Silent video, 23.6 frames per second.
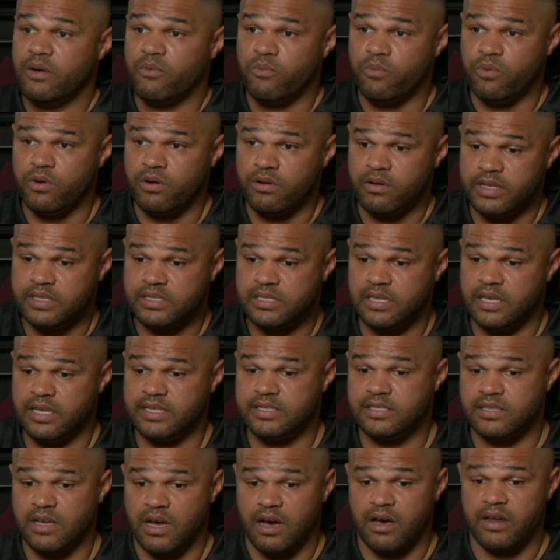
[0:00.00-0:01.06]

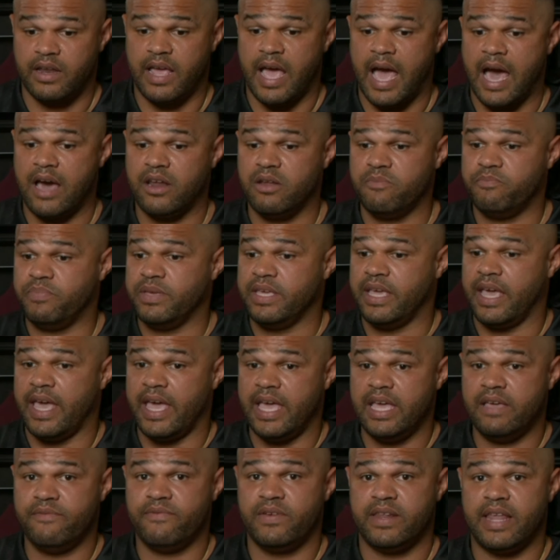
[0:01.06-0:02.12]
It's on how to
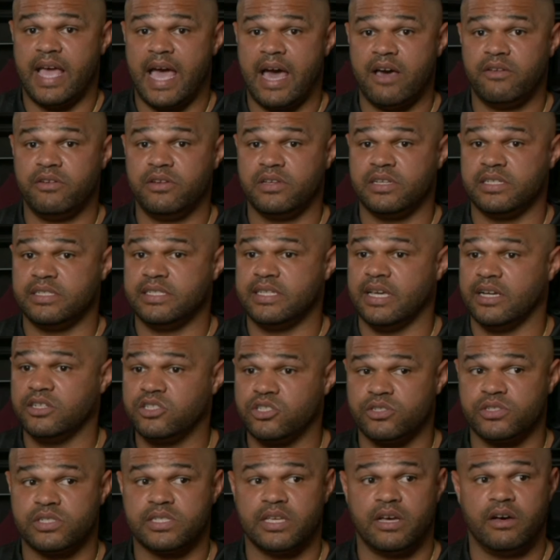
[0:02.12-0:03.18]
behave and how to
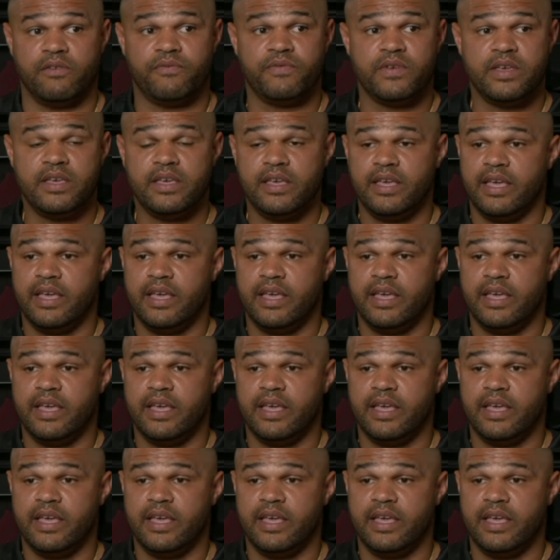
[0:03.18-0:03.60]
conduct yourself.